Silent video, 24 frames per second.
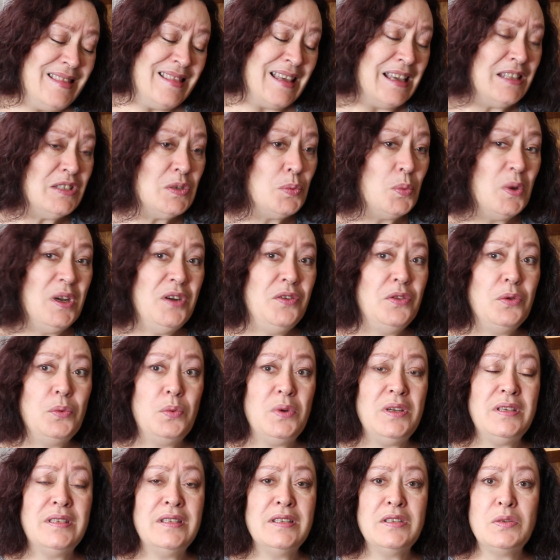That's one of the
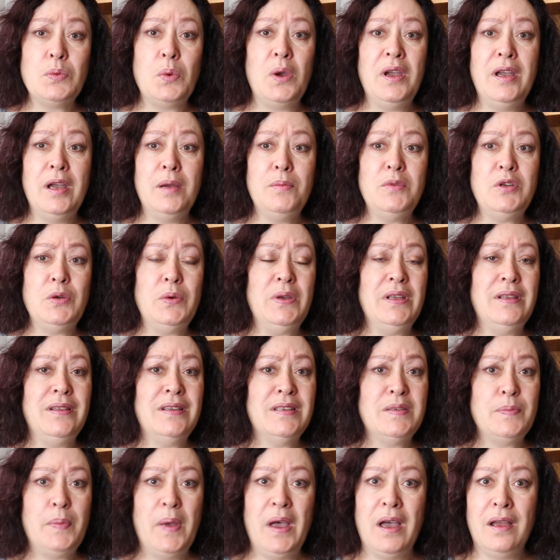reasons why I'm doing
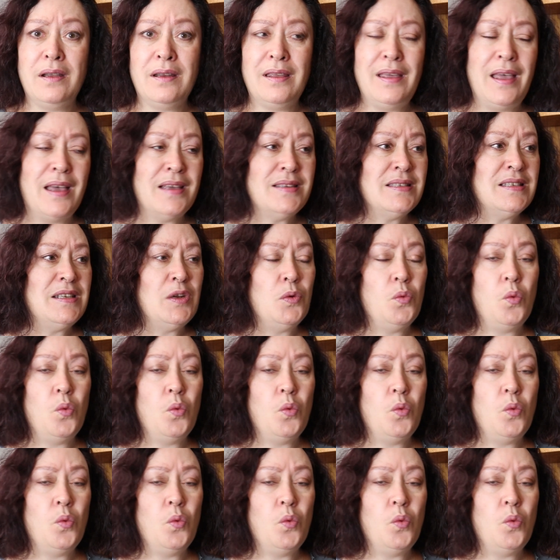this podcast